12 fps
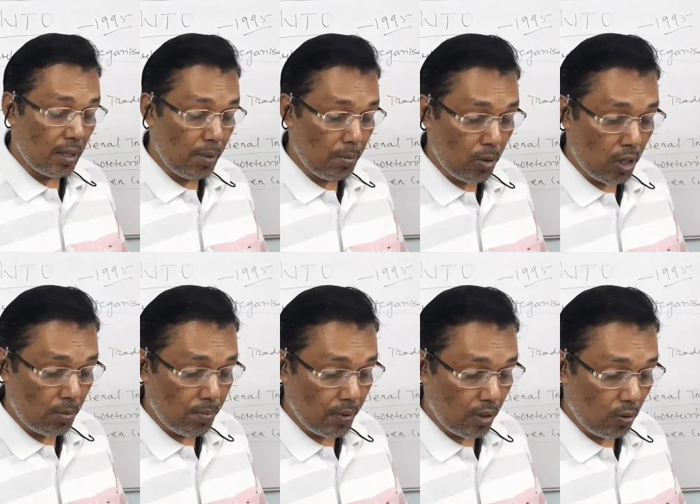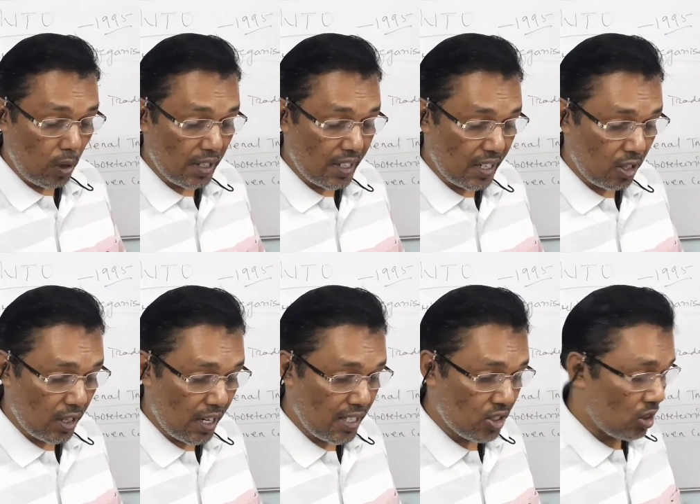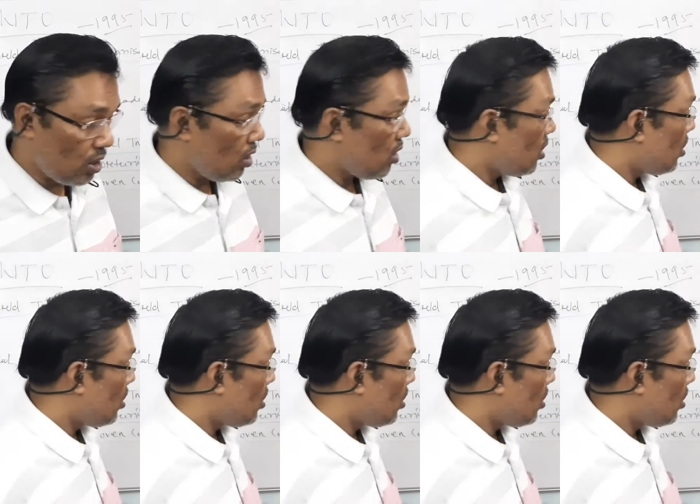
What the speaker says: member of World Trade Organization,